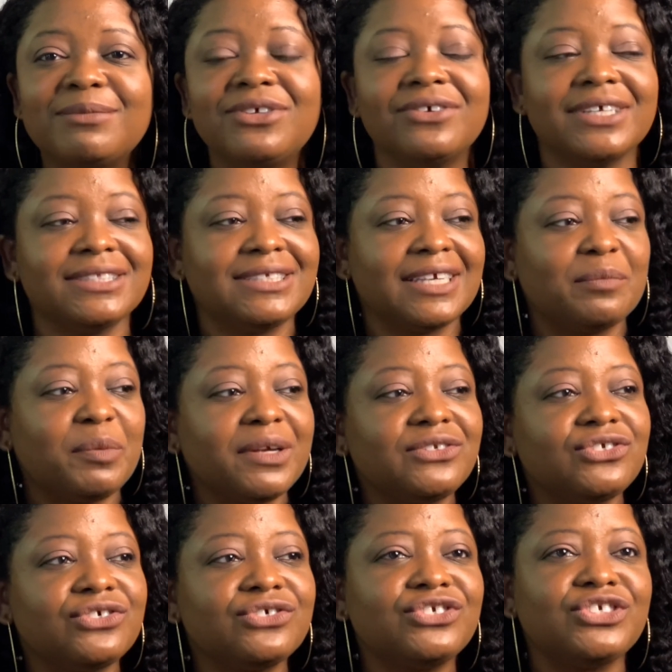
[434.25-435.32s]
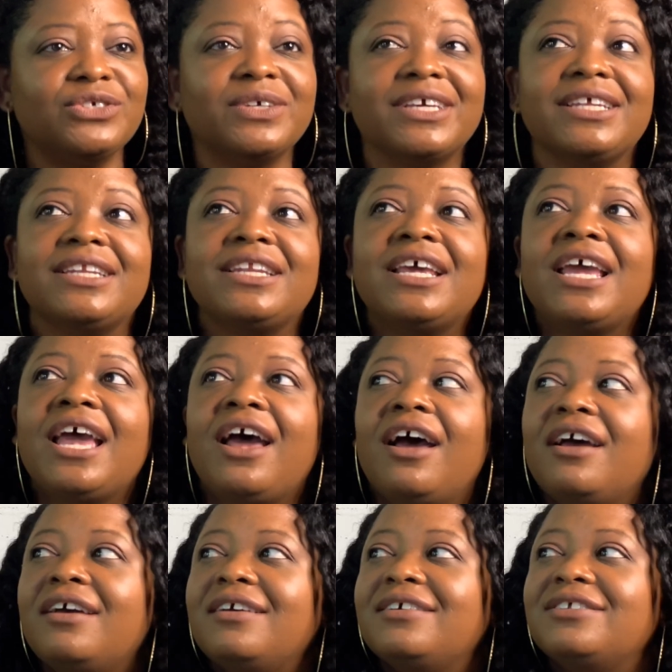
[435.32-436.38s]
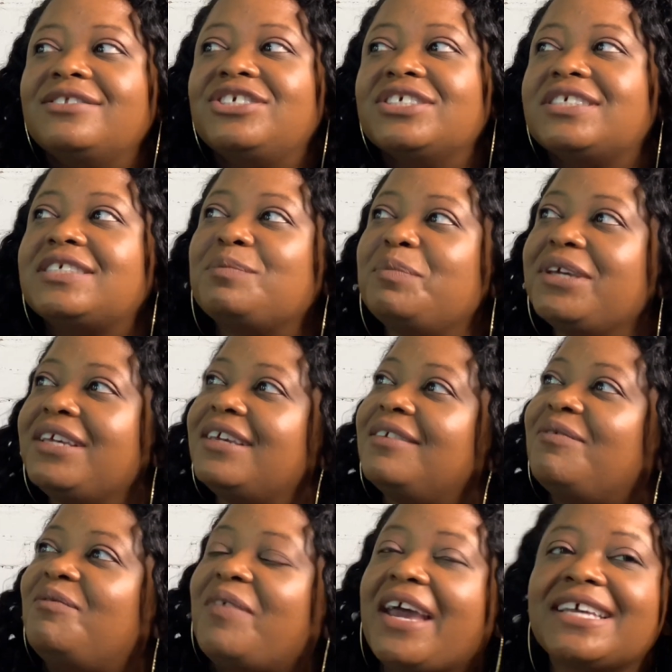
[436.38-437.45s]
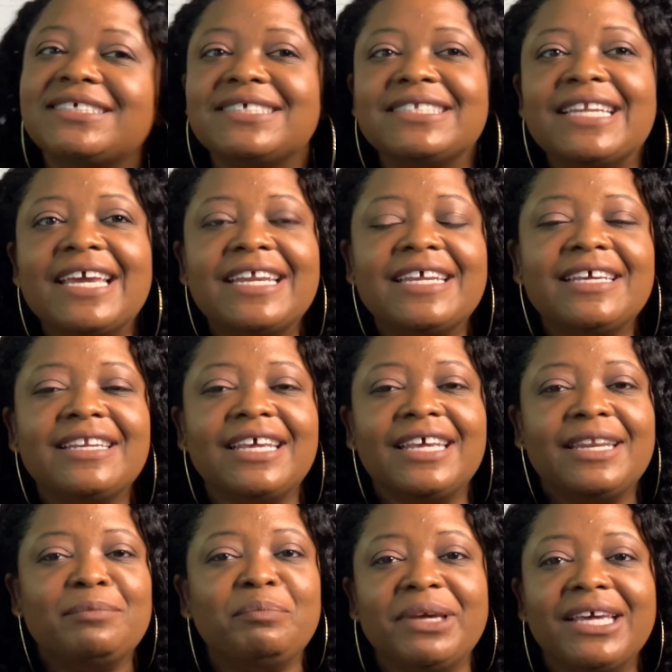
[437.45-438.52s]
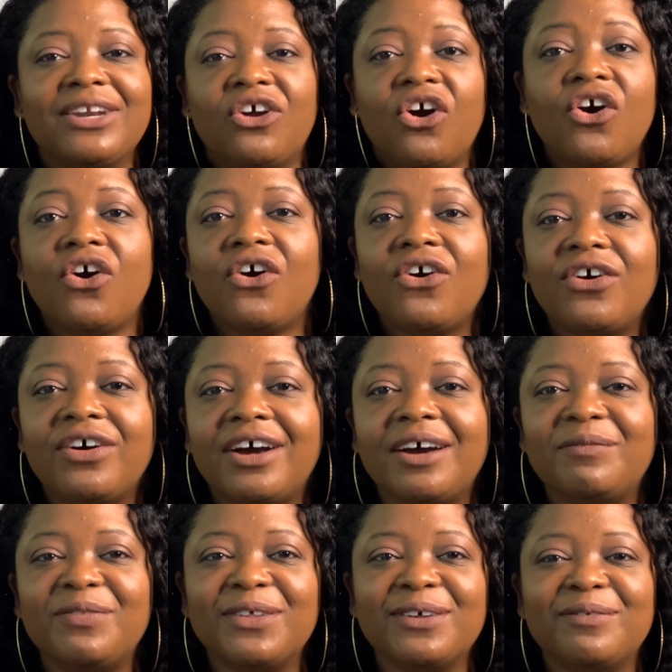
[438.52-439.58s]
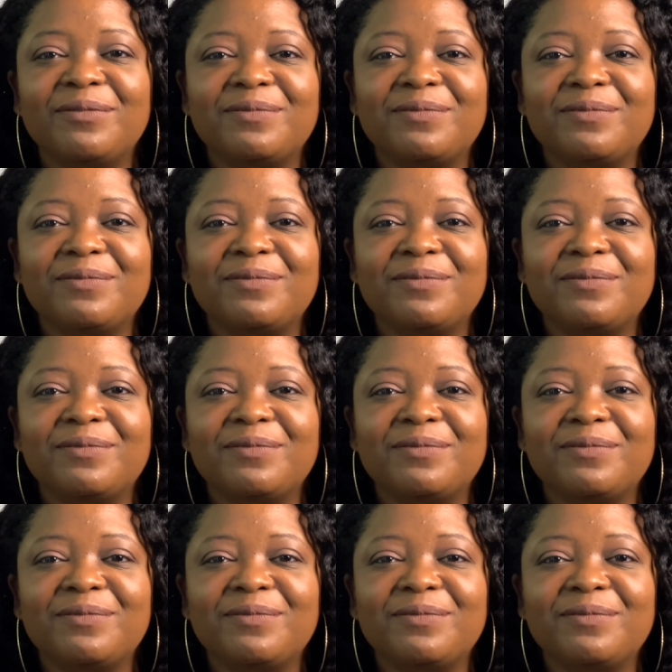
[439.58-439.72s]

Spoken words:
You can take pictures. You can just be fascinated and be in awe of the